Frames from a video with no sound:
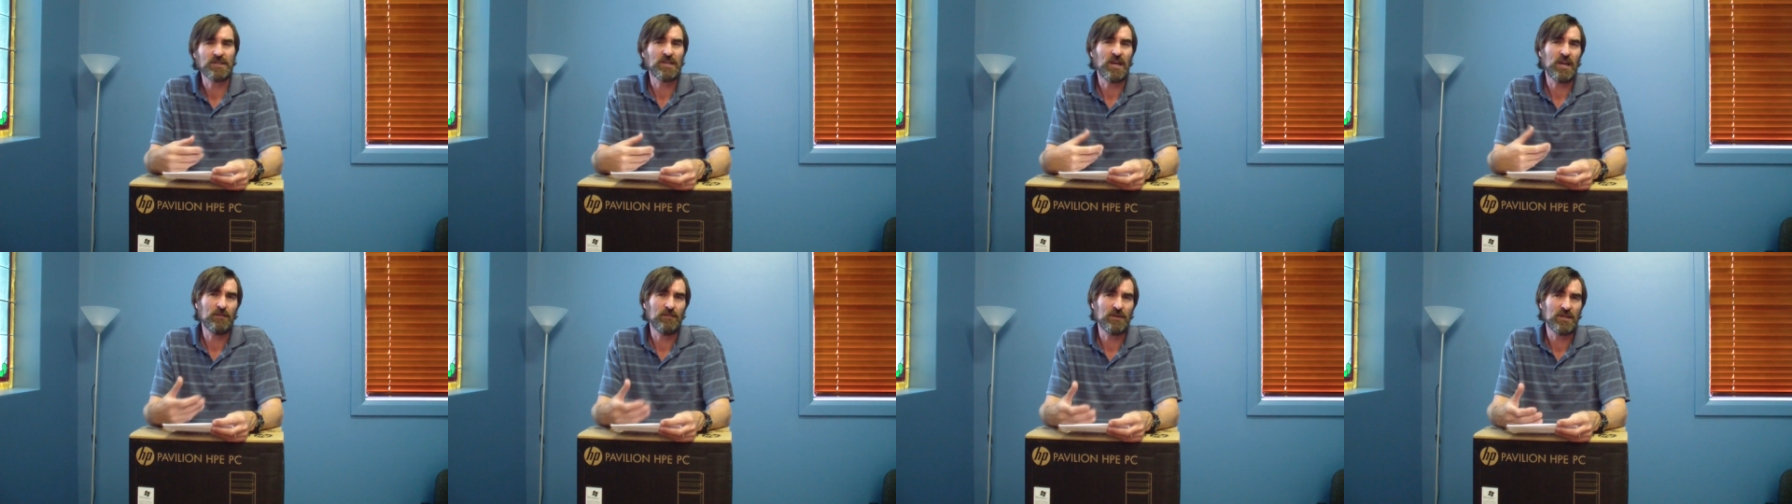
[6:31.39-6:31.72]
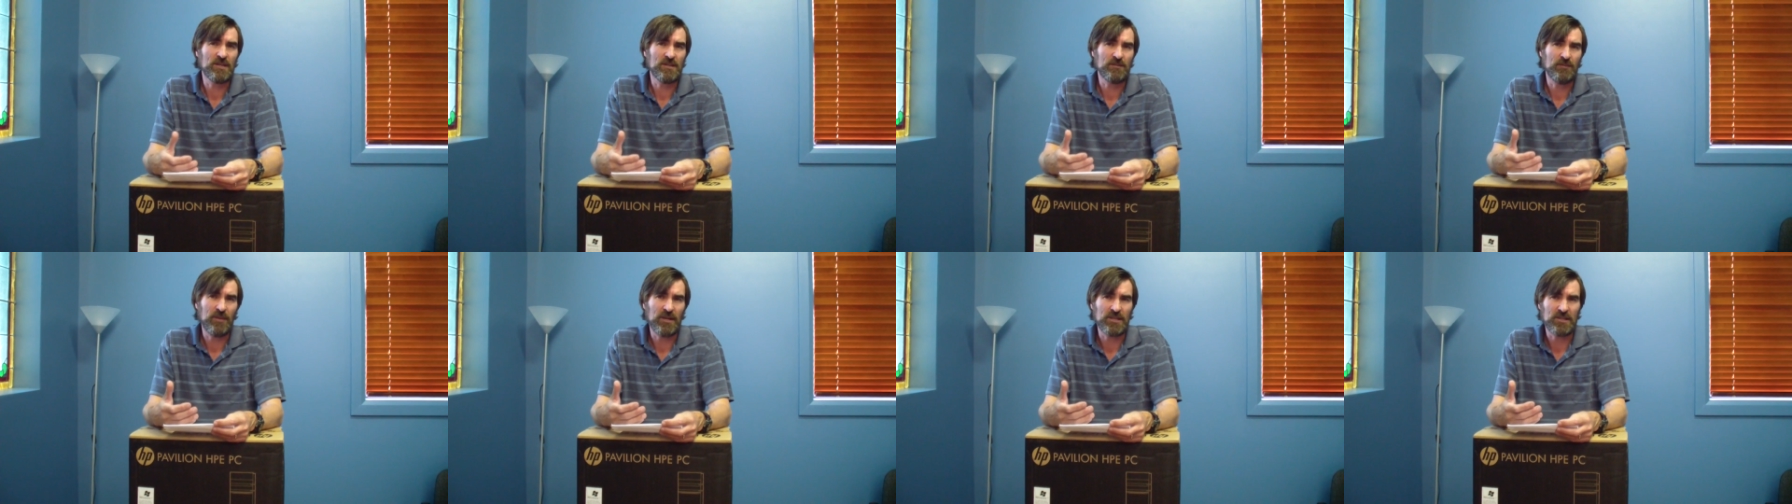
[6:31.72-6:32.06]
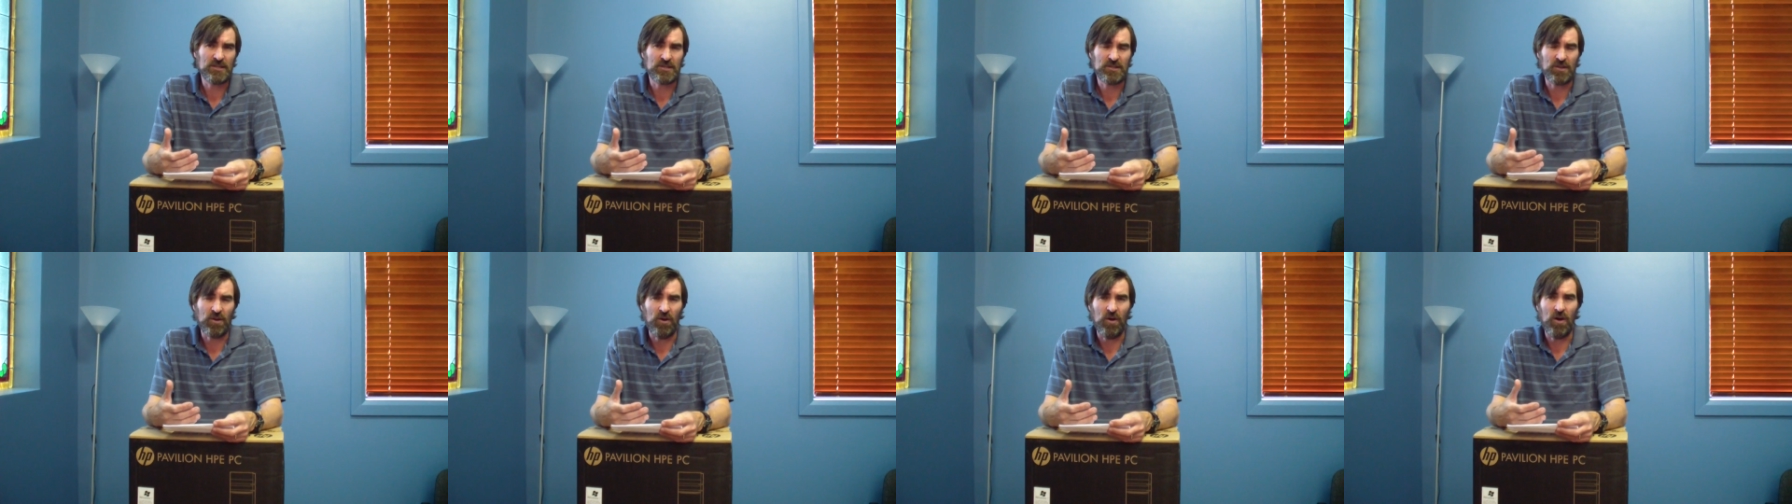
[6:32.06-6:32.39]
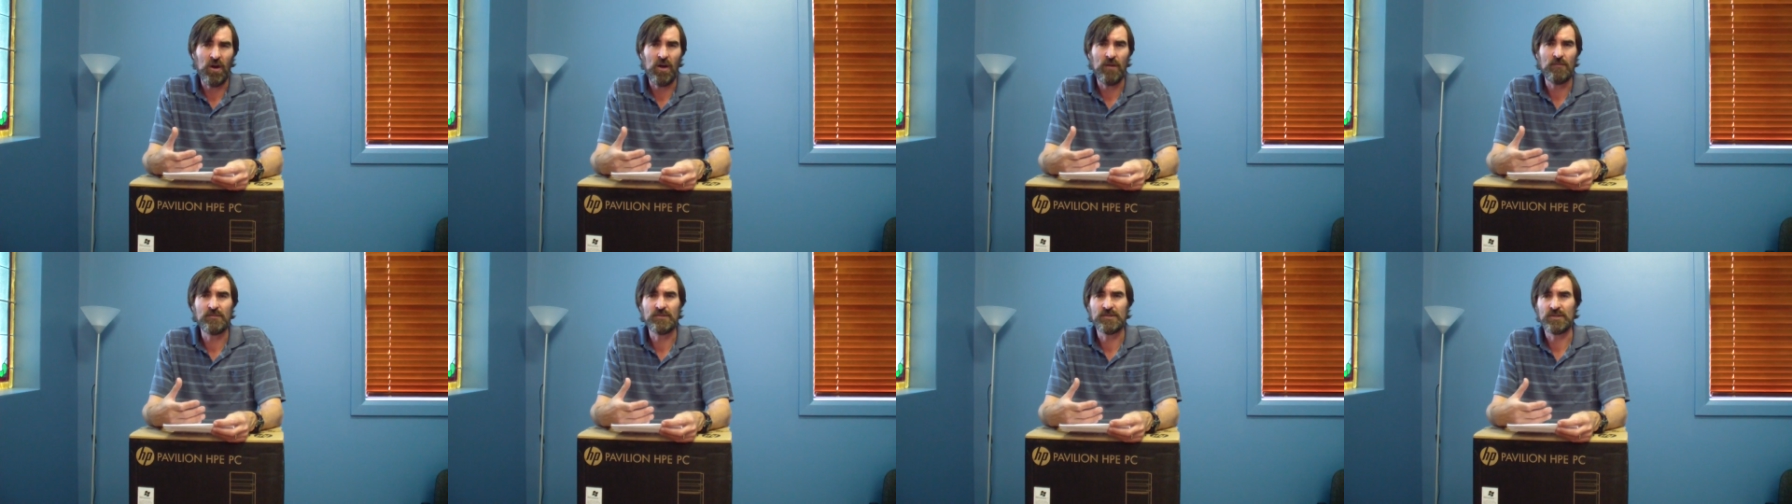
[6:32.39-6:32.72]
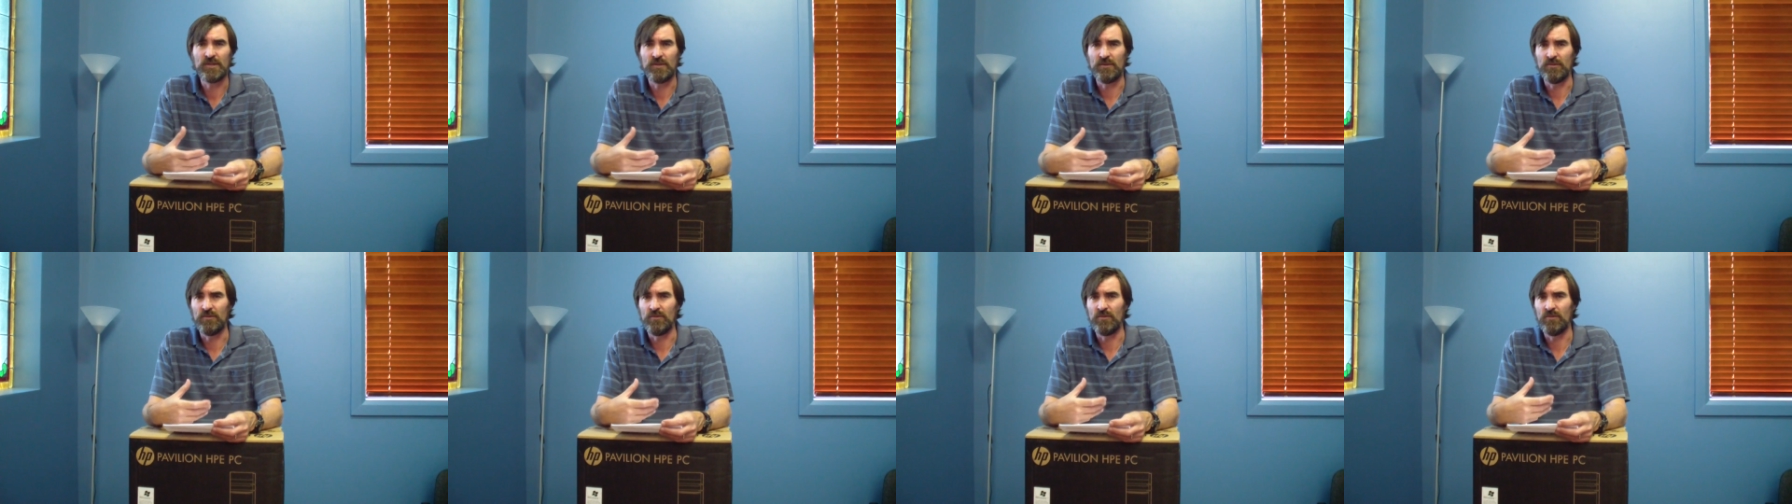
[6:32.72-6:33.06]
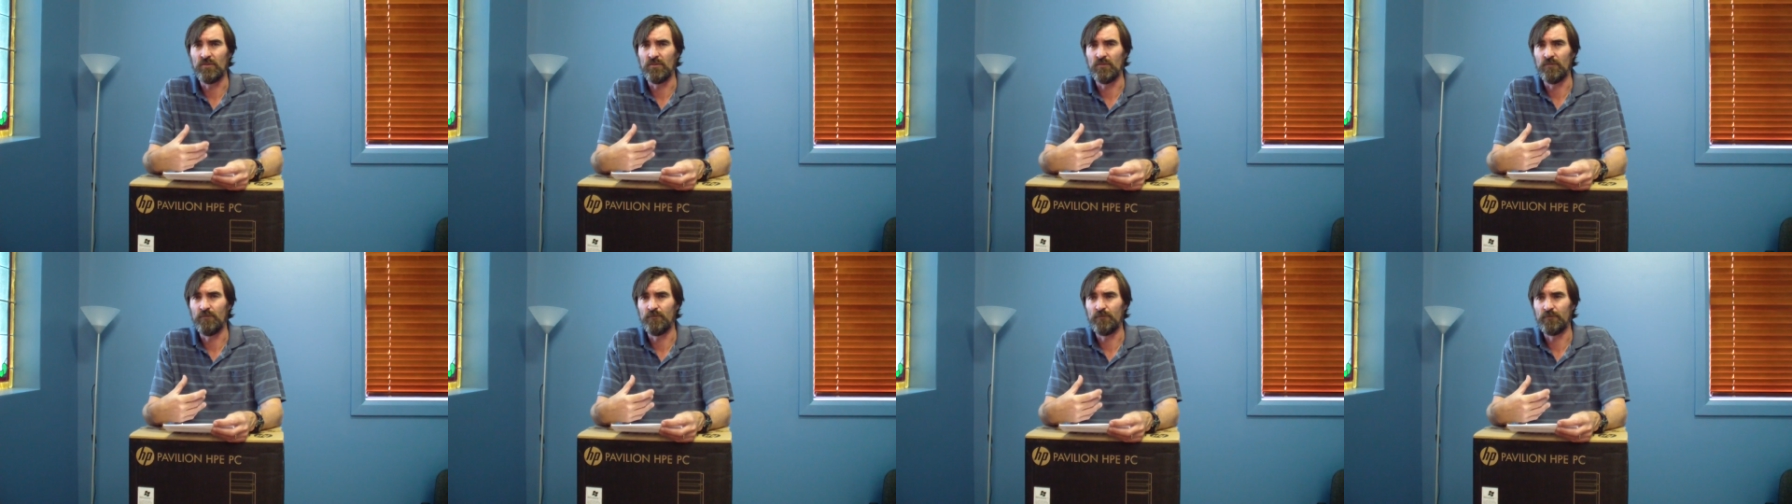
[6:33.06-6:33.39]
take me as much time
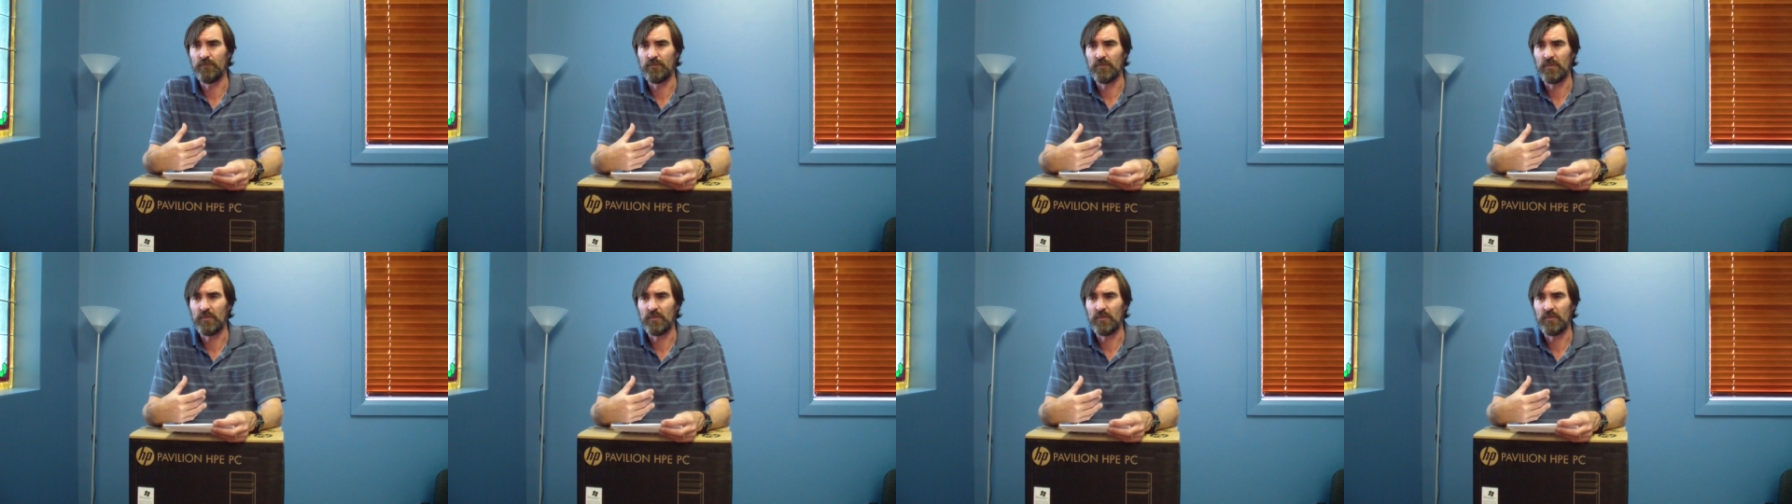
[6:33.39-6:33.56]
to